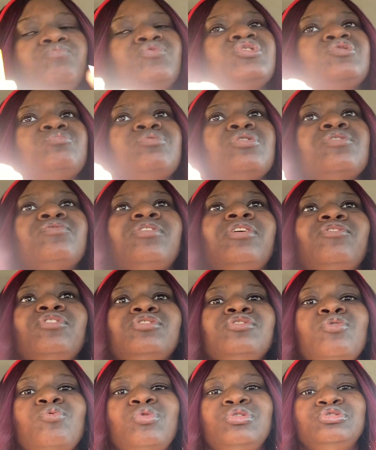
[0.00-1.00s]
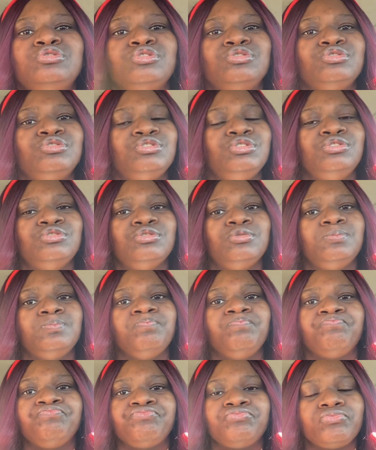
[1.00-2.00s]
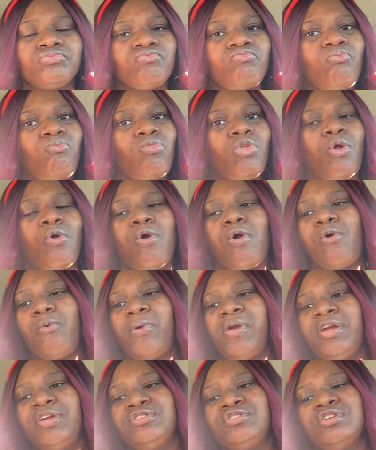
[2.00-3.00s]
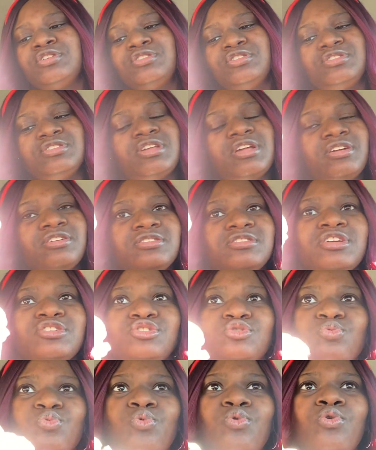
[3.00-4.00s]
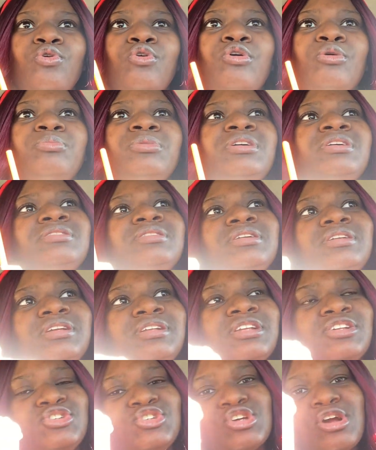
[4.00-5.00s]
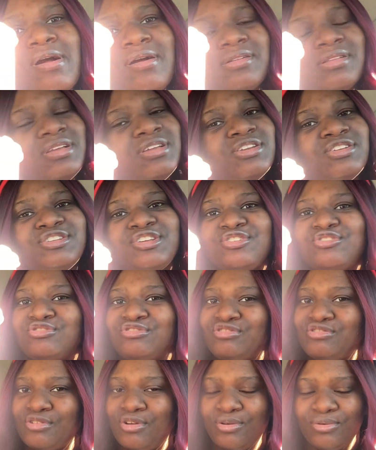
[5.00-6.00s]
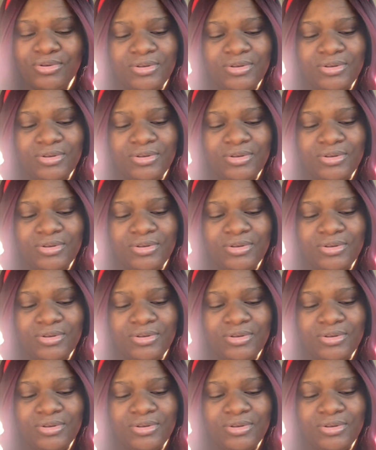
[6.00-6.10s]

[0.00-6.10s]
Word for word: is perfect for the winter season always because it's like such warmness and then the chocolate and tastes so